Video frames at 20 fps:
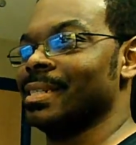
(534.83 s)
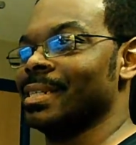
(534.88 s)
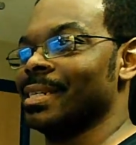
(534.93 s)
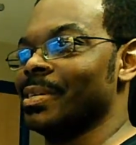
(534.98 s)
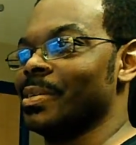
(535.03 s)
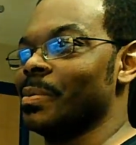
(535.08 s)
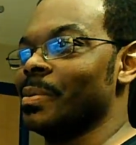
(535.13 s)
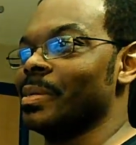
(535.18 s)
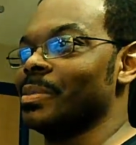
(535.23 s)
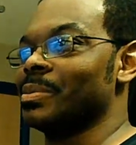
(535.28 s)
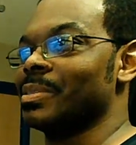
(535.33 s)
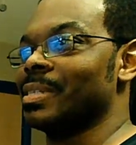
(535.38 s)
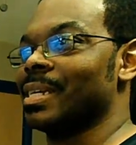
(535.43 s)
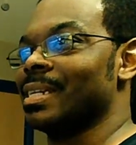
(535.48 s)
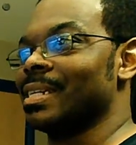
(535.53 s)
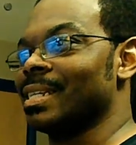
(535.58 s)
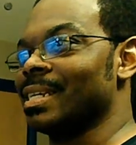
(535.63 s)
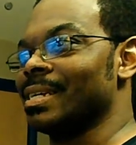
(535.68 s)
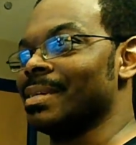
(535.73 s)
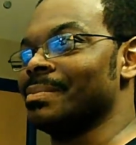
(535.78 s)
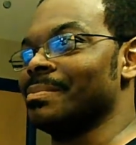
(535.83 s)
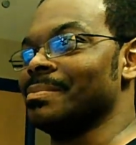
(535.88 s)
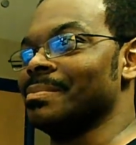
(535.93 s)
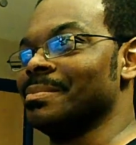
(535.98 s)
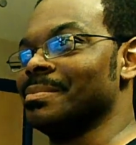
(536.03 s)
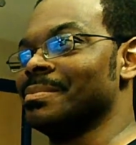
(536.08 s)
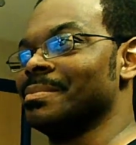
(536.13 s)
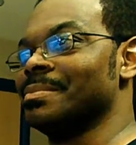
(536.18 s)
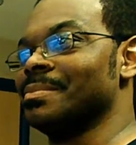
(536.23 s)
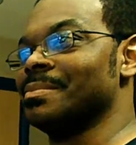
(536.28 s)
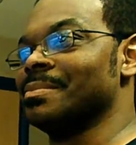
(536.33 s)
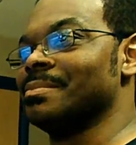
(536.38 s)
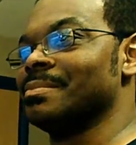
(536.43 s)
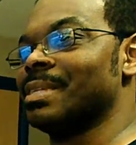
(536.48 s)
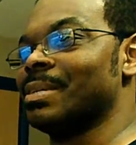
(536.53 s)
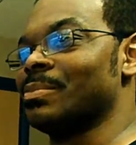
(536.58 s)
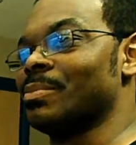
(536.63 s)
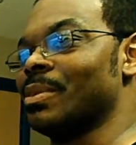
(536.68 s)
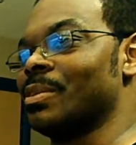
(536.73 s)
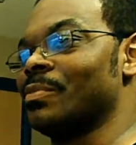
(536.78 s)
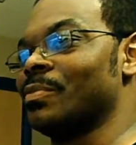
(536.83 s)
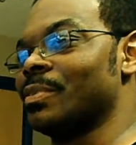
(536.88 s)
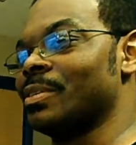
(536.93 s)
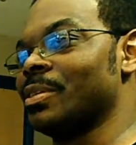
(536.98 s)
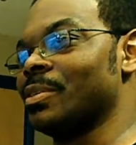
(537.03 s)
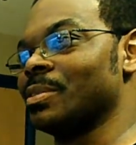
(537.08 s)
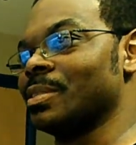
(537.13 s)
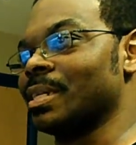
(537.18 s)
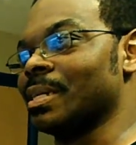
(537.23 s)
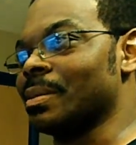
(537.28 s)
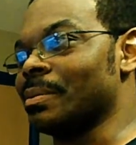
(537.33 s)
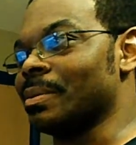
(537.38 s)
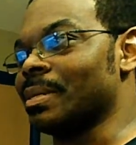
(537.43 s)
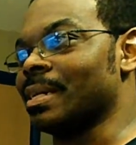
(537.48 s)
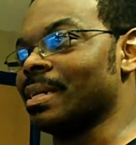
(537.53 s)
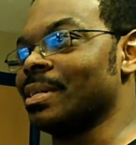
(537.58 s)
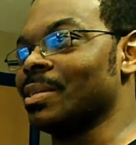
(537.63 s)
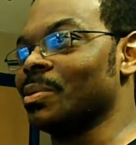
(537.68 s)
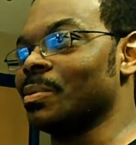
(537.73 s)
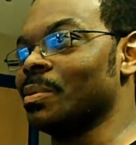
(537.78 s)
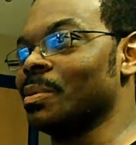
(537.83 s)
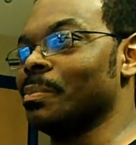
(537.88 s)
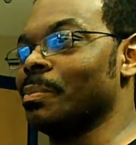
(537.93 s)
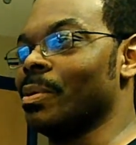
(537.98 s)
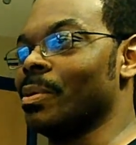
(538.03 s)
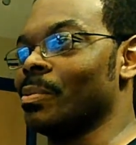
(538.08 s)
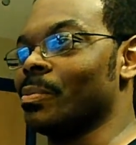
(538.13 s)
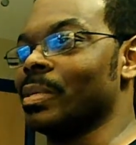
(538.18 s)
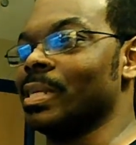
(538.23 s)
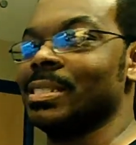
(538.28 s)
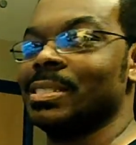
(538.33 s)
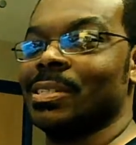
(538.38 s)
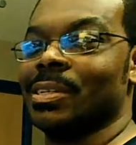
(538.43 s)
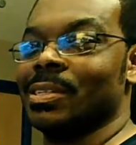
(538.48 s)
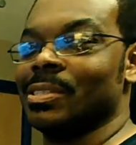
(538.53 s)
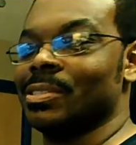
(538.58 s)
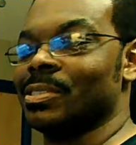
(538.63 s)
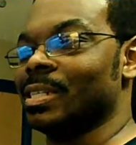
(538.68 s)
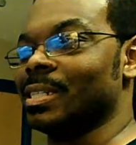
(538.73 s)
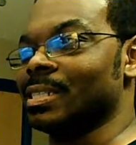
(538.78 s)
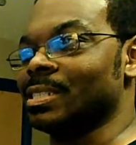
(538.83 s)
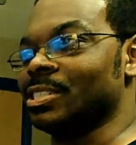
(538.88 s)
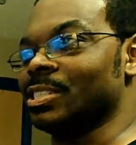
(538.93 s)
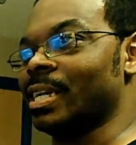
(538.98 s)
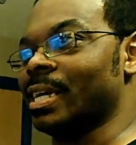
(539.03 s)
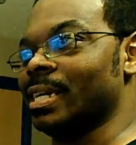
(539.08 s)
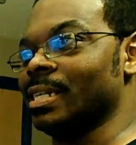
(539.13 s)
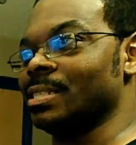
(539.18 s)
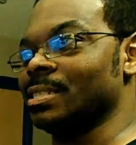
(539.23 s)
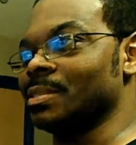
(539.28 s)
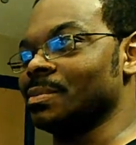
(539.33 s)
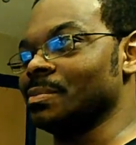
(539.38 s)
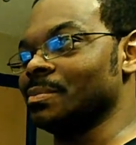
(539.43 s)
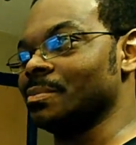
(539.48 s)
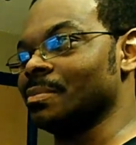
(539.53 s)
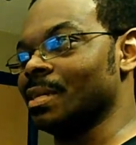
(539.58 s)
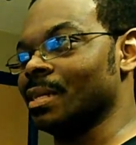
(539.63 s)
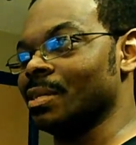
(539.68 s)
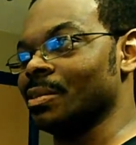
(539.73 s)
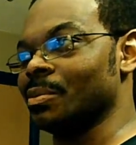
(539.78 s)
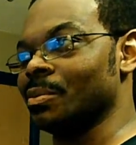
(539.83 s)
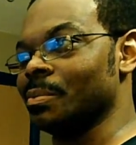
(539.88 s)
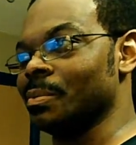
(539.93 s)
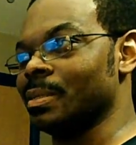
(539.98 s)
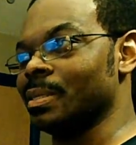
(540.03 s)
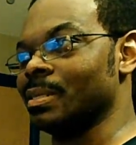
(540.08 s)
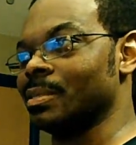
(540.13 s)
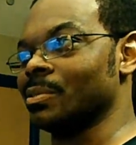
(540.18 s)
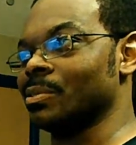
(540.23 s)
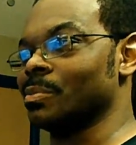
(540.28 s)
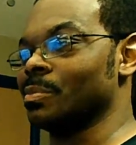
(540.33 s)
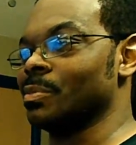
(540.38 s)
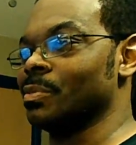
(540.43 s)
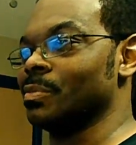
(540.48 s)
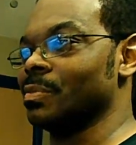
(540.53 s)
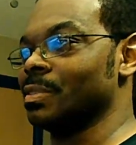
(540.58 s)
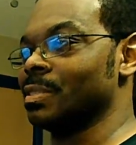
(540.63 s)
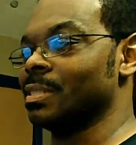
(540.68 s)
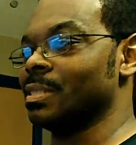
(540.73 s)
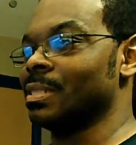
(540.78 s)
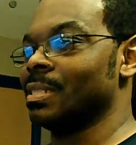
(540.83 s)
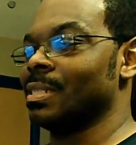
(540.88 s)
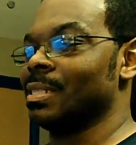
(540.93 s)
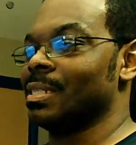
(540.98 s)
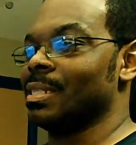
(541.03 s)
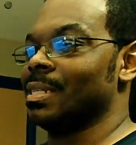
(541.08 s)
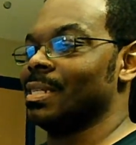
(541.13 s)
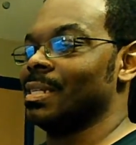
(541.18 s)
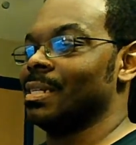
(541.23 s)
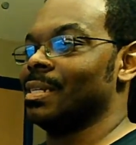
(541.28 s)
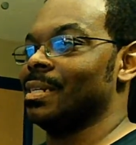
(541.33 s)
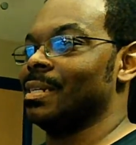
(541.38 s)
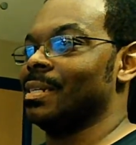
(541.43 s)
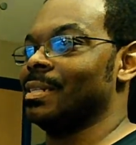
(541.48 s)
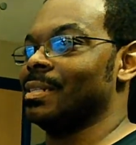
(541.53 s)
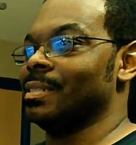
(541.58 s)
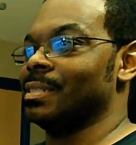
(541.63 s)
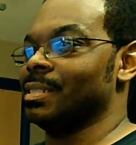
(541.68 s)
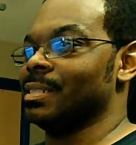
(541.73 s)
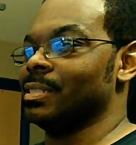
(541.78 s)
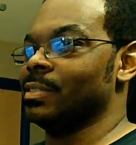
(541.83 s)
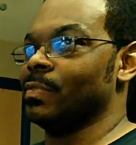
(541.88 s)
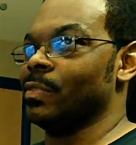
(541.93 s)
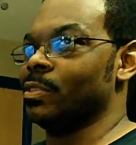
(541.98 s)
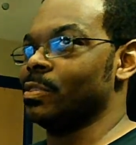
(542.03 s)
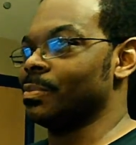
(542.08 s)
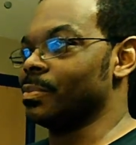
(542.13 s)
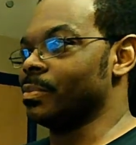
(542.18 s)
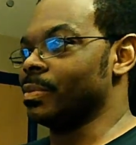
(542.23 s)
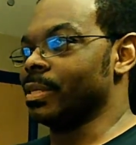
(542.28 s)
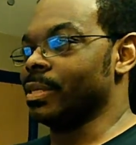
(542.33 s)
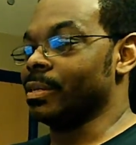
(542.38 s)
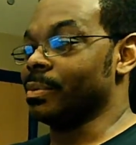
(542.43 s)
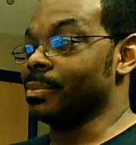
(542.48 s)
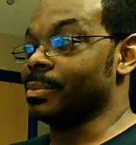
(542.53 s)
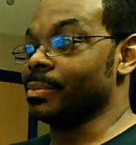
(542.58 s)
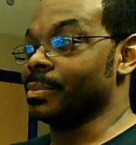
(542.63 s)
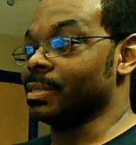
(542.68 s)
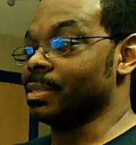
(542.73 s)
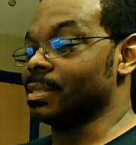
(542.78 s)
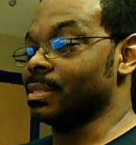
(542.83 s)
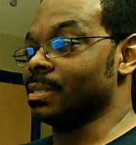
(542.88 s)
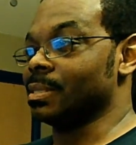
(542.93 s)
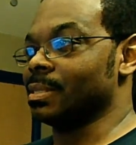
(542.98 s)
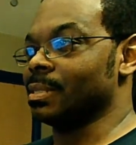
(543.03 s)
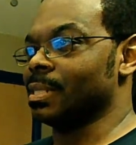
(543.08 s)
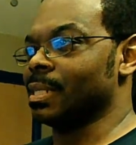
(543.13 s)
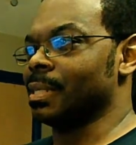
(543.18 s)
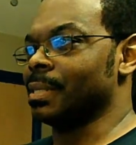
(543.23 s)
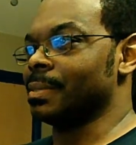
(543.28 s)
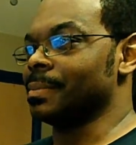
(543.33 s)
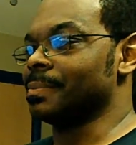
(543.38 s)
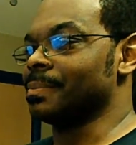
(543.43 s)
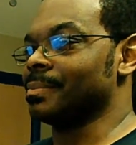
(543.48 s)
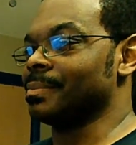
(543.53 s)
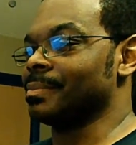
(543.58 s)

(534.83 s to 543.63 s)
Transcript: Everybody was kind of like Raphael was like kind of a little bit, but when they started trying to change him a little bit in those movies, because the first movie, they all pretty much looked the same.